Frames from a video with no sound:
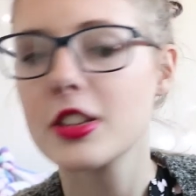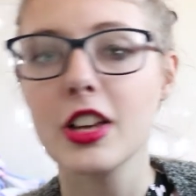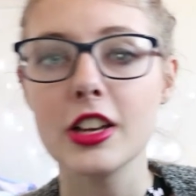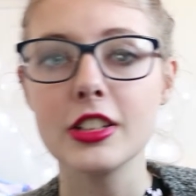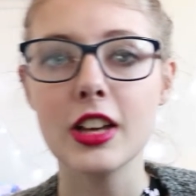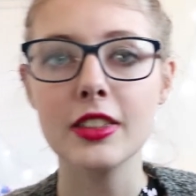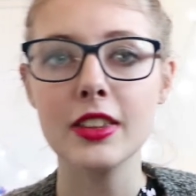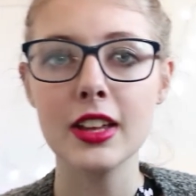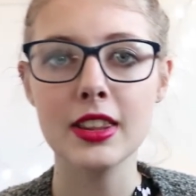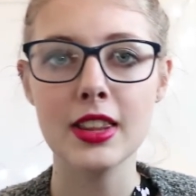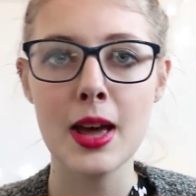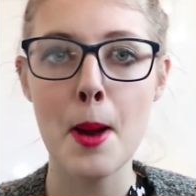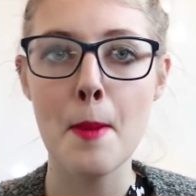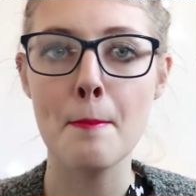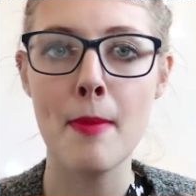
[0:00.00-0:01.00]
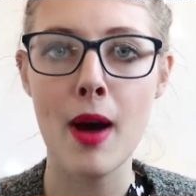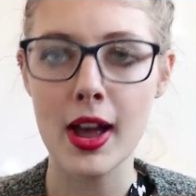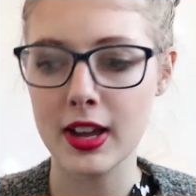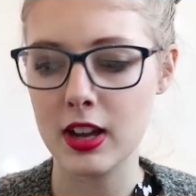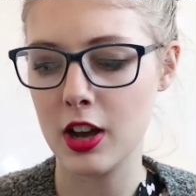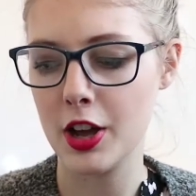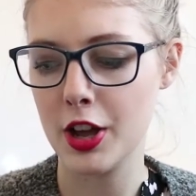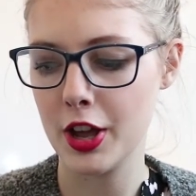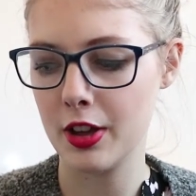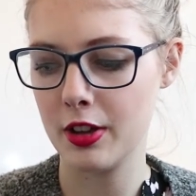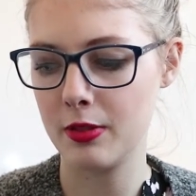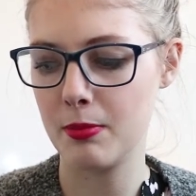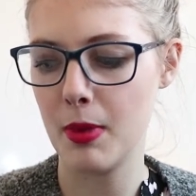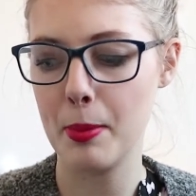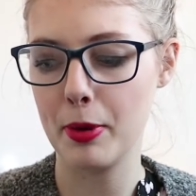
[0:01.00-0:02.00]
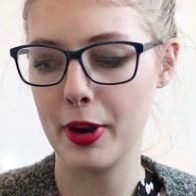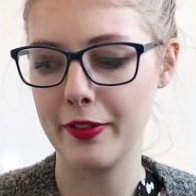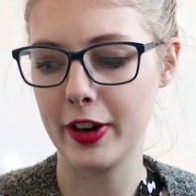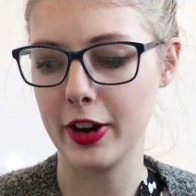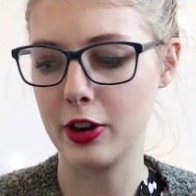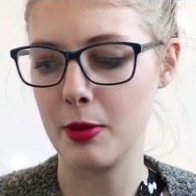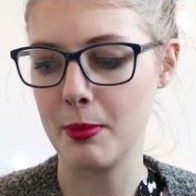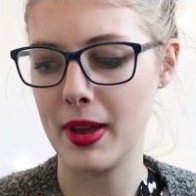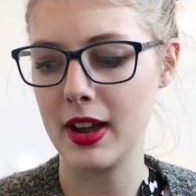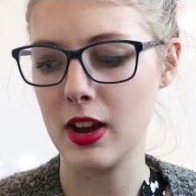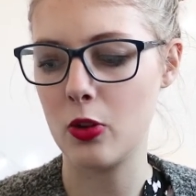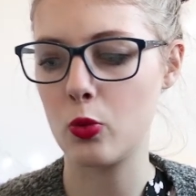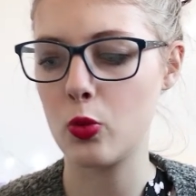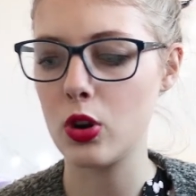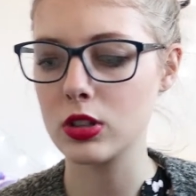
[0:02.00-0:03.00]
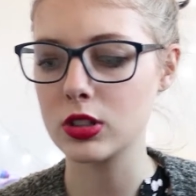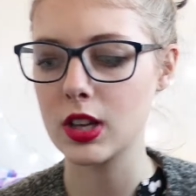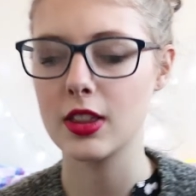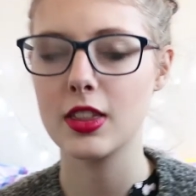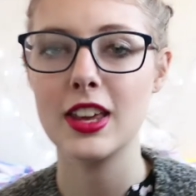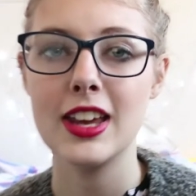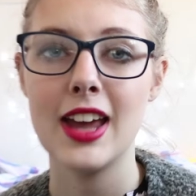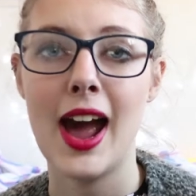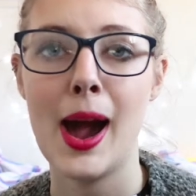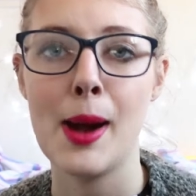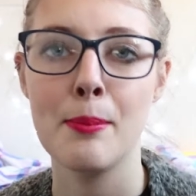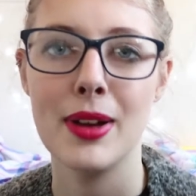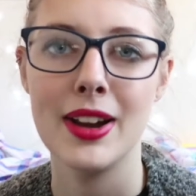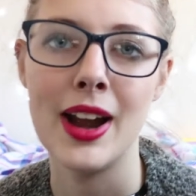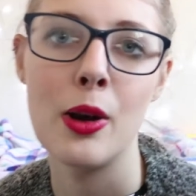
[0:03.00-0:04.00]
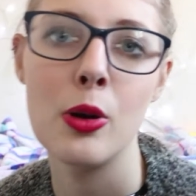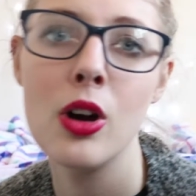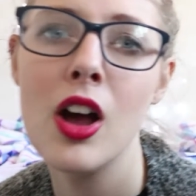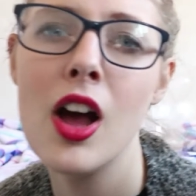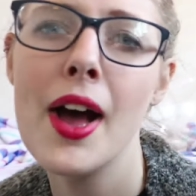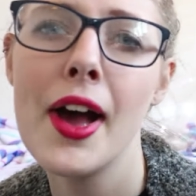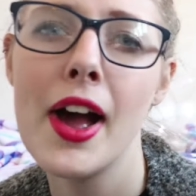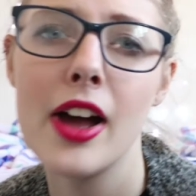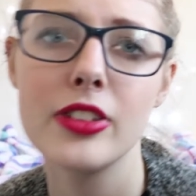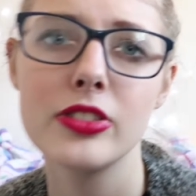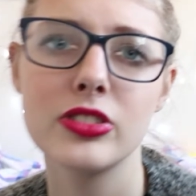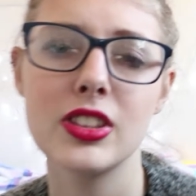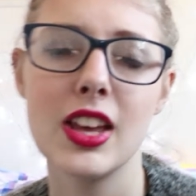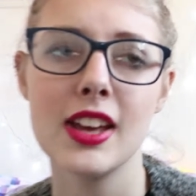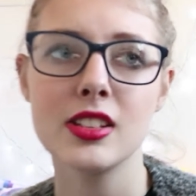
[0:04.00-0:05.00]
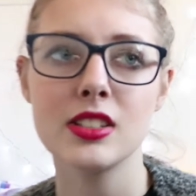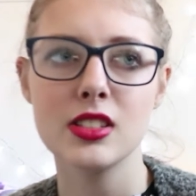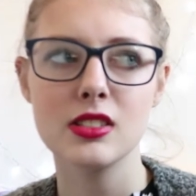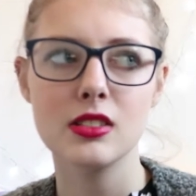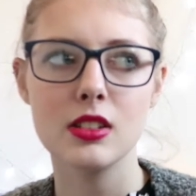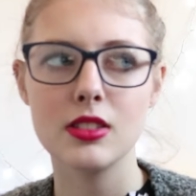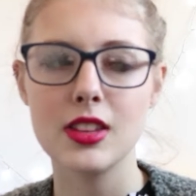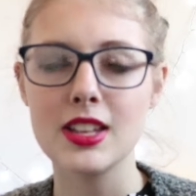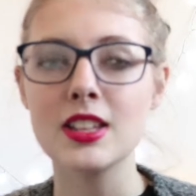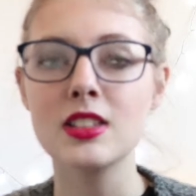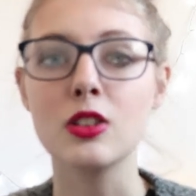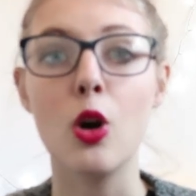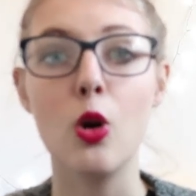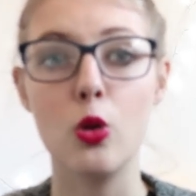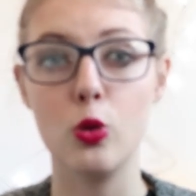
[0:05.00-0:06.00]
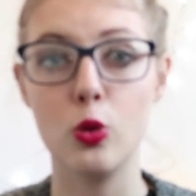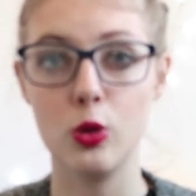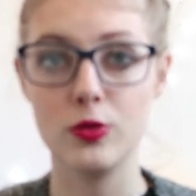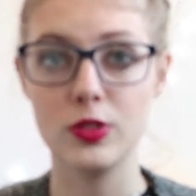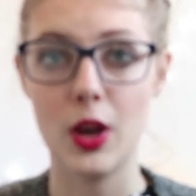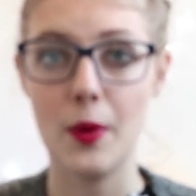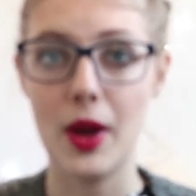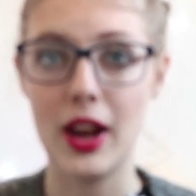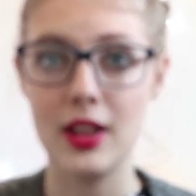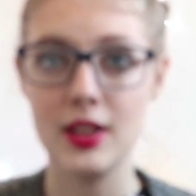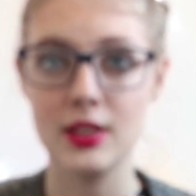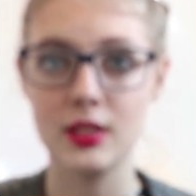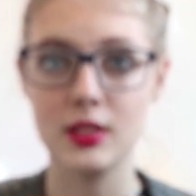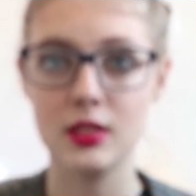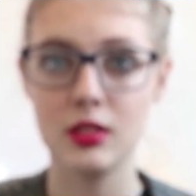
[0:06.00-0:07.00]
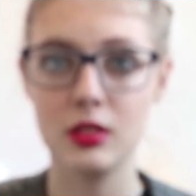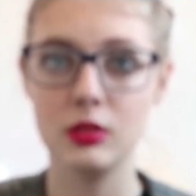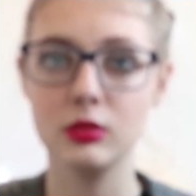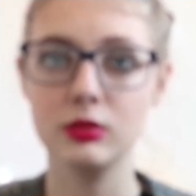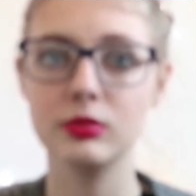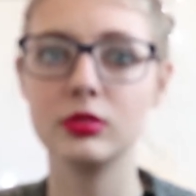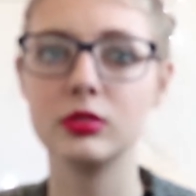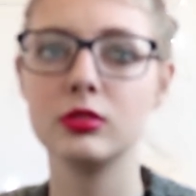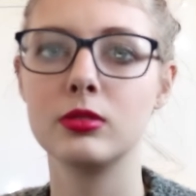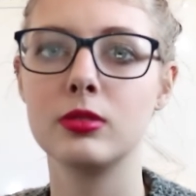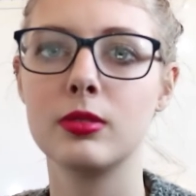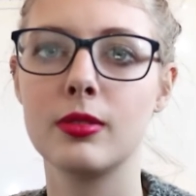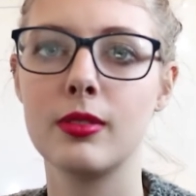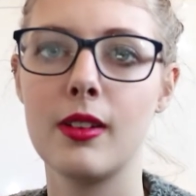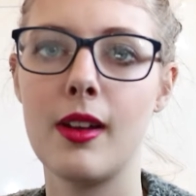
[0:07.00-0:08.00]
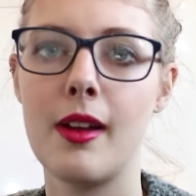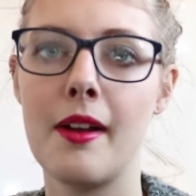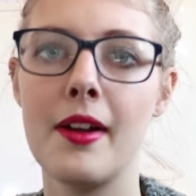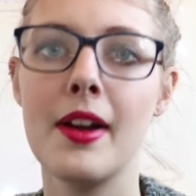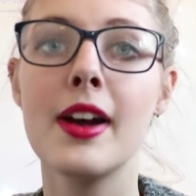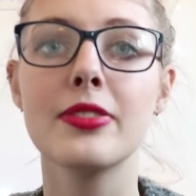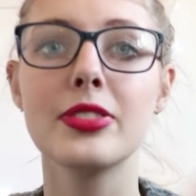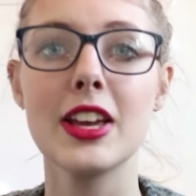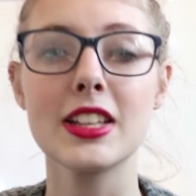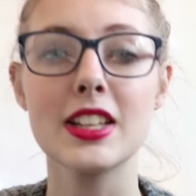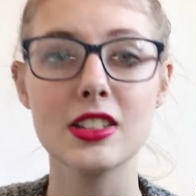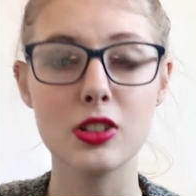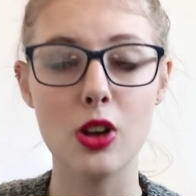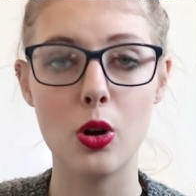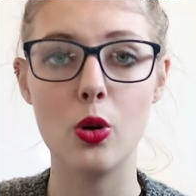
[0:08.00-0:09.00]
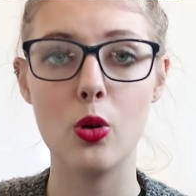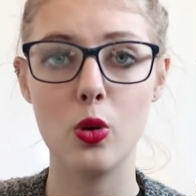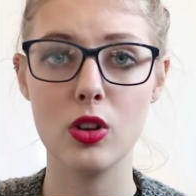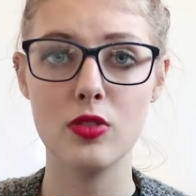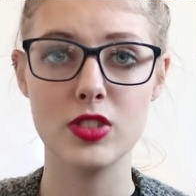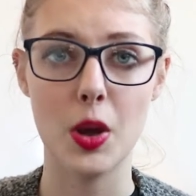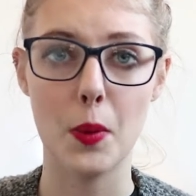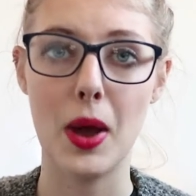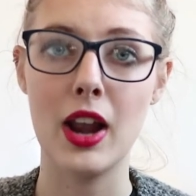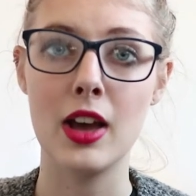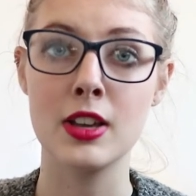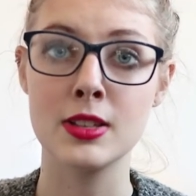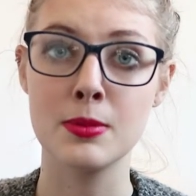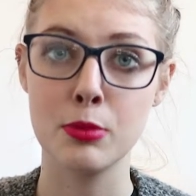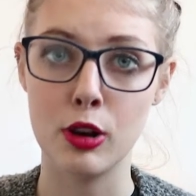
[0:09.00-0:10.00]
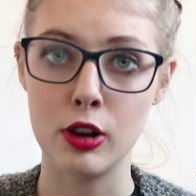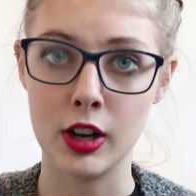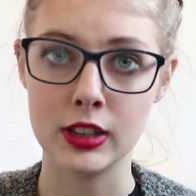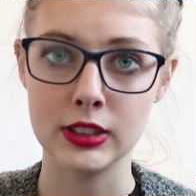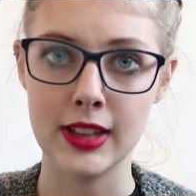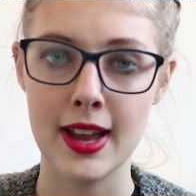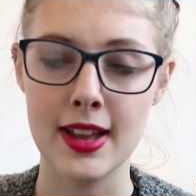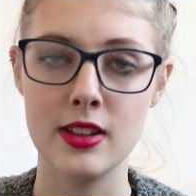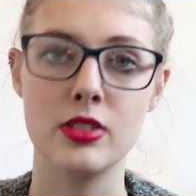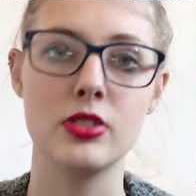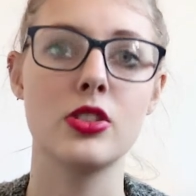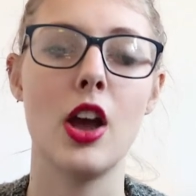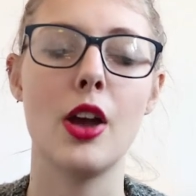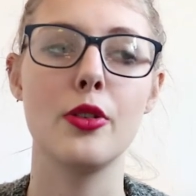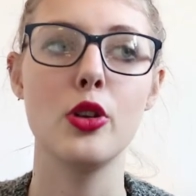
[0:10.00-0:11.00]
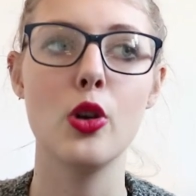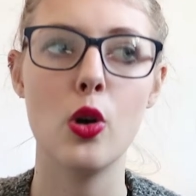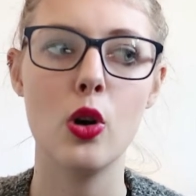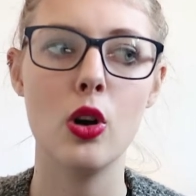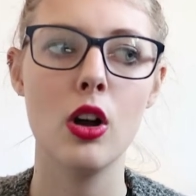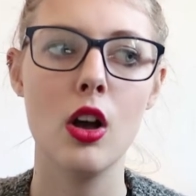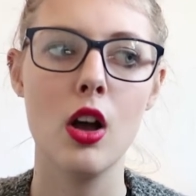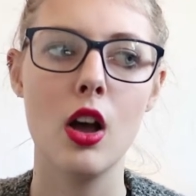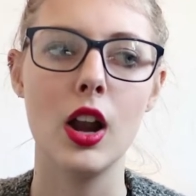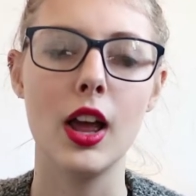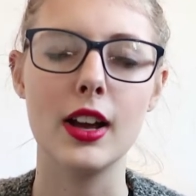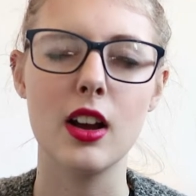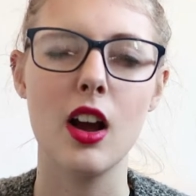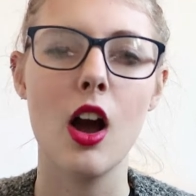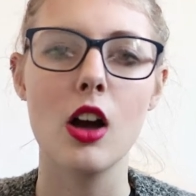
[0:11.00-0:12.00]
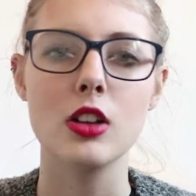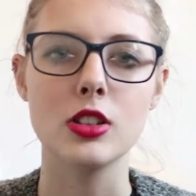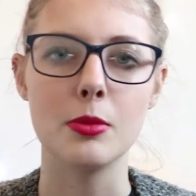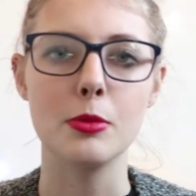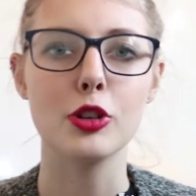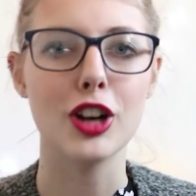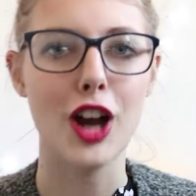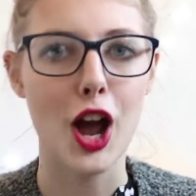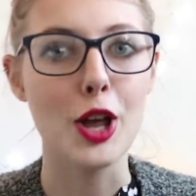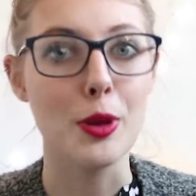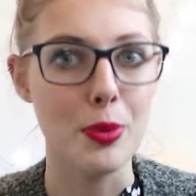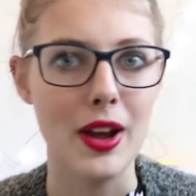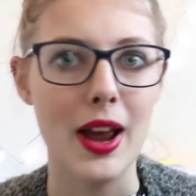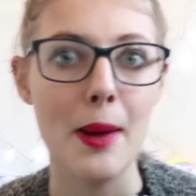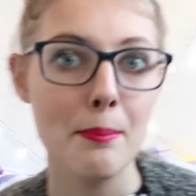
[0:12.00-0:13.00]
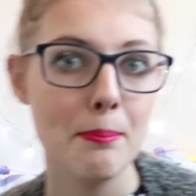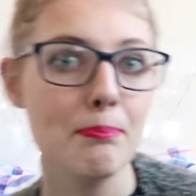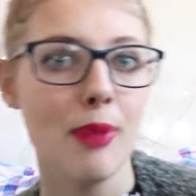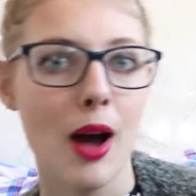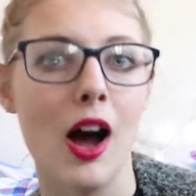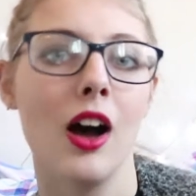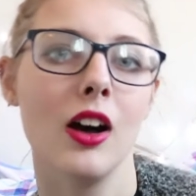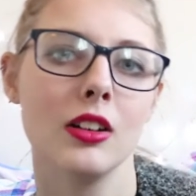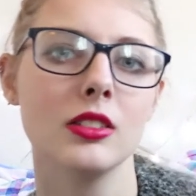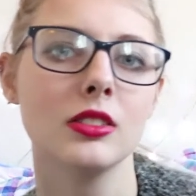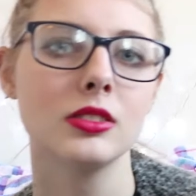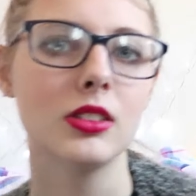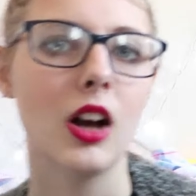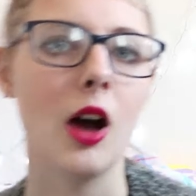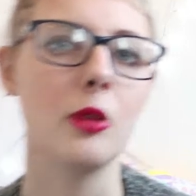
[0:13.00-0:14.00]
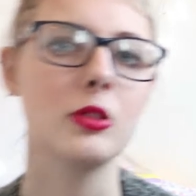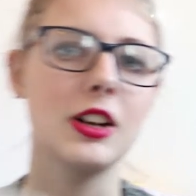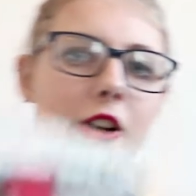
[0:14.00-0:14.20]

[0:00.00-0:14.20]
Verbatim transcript: So something that Mike, my boyfriend got me was the hamper. Now, this this has got all of Zoella's, oh, this has got all of Zoella's products in. So not, like, so I'm not going to open it, but I will